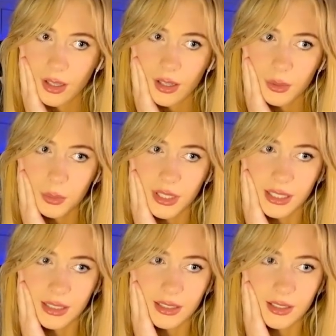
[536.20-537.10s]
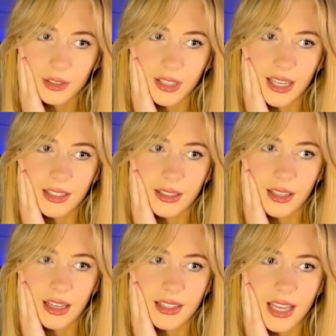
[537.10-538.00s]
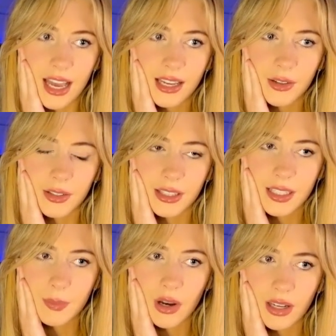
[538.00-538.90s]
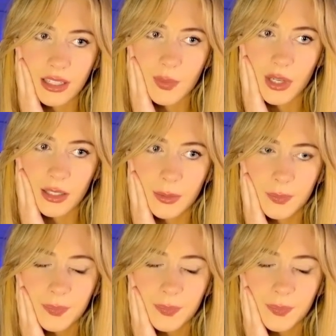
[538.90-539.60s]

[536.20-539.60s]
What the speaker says: We create an attack on this pawn as well.